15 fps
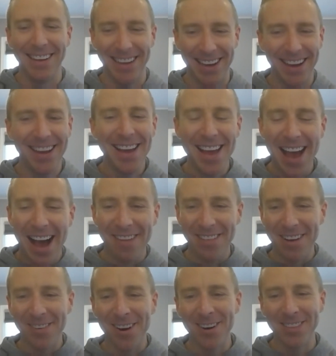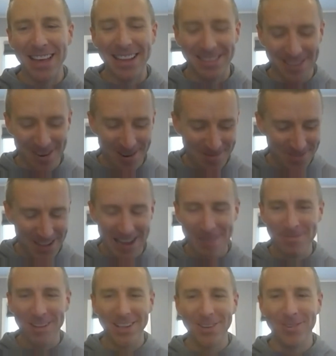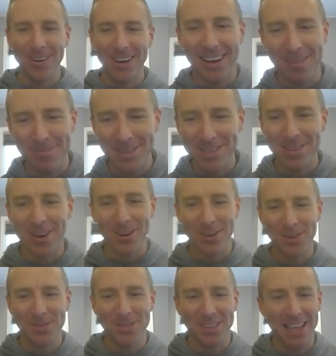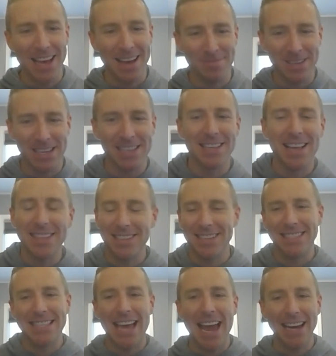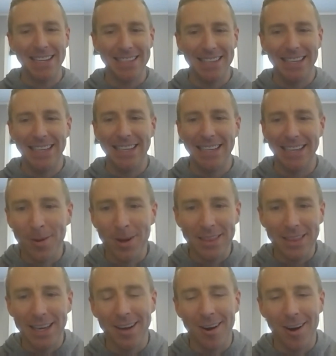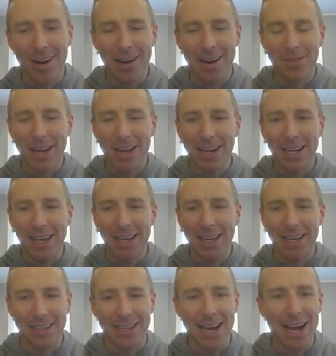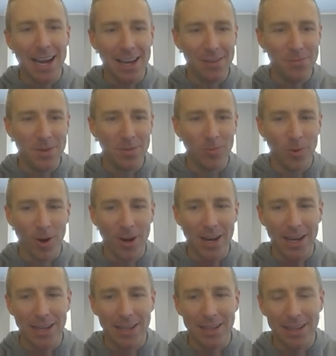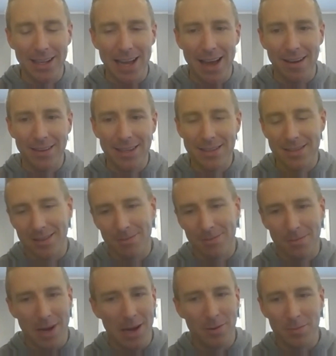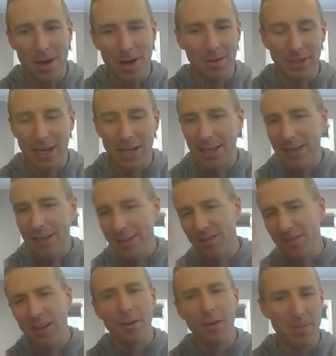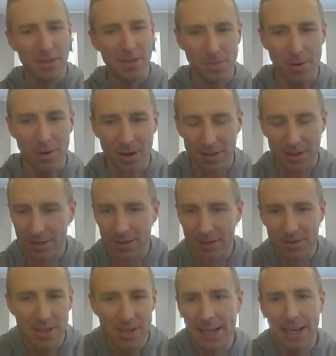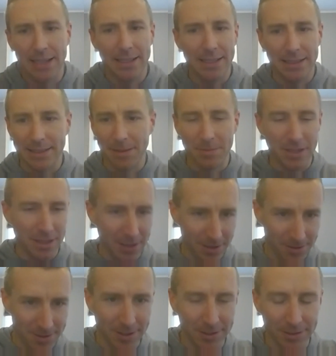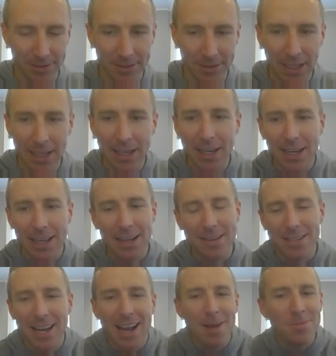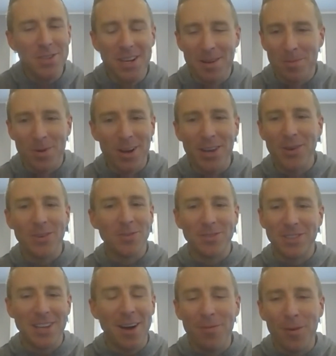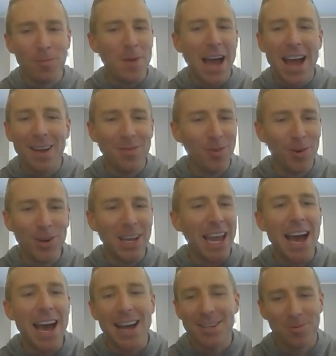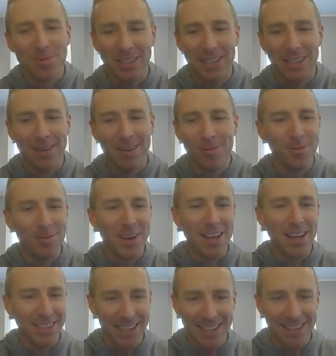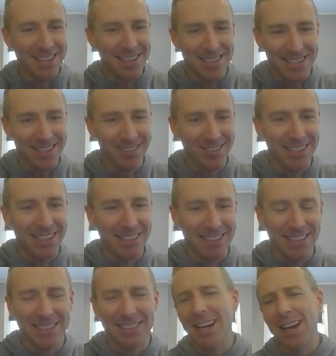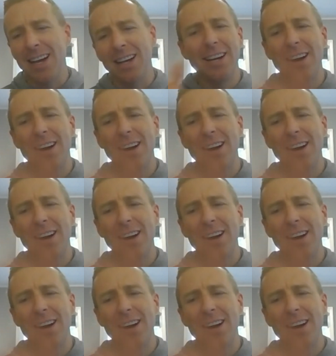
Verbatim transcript: yeah. I've never heard that term, but I'm gonna I'm gonna start using that because that's exactly what they are. I've got a, a guy I've been working now. He's a mom and pop guy. He developed this park. The dude's 90 something years old. And I was like, I'm just gonna bring you a duffel bag full of cash one day, and we'll finally get this deal done. And he's like, oh,